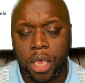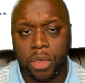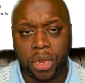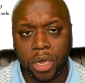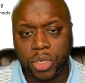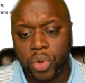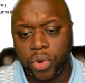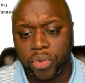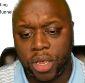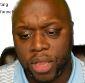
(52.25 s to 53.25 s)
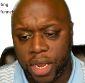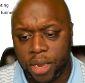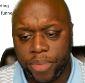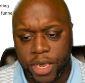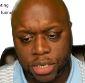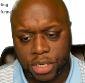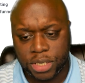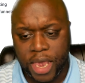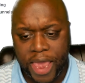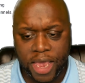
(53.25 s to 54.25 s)
You can also create landing
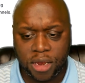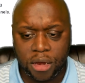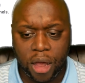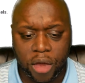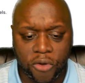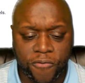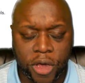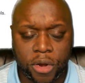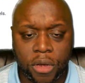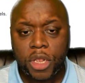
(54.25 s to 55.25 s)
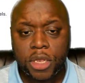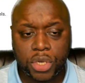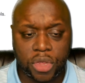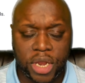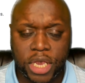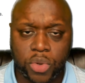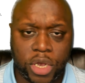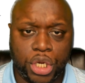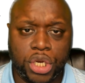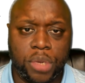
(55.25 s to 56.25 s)
pages and an auto funnel. So the next
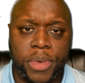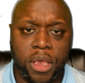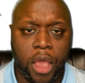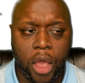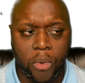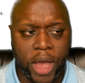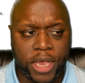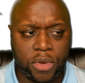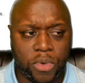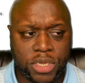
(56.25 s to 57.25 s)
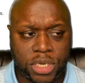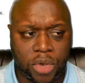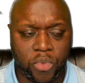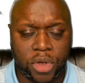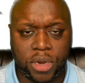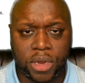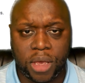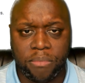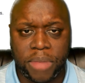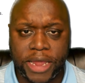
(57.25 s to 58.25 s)
question should be why would someone
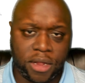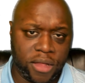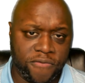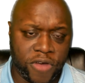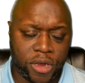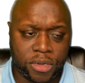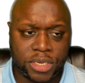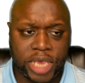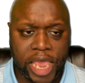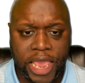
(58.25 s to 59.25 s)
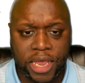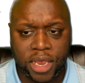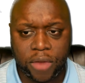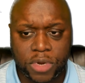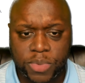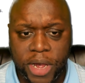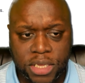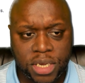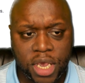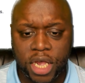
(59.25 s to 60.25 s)
combine ClickFunnels and GetResponse?